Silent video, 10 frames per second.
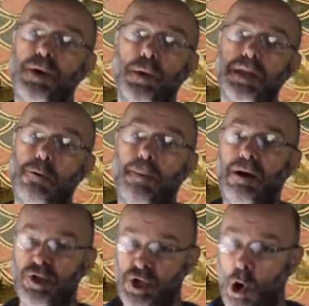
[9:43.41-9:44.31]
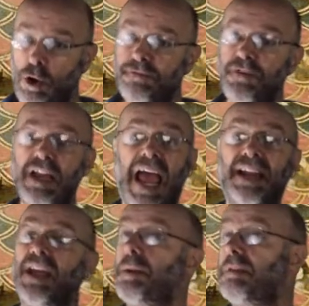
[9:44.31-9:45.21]
but also about geography
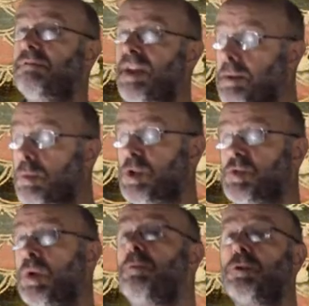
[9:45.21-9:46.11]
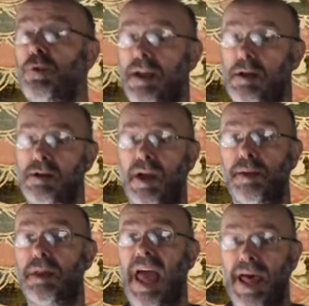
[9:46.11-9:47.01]
and as events which we would
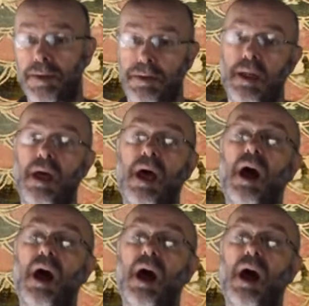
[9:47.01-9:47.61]
recognize as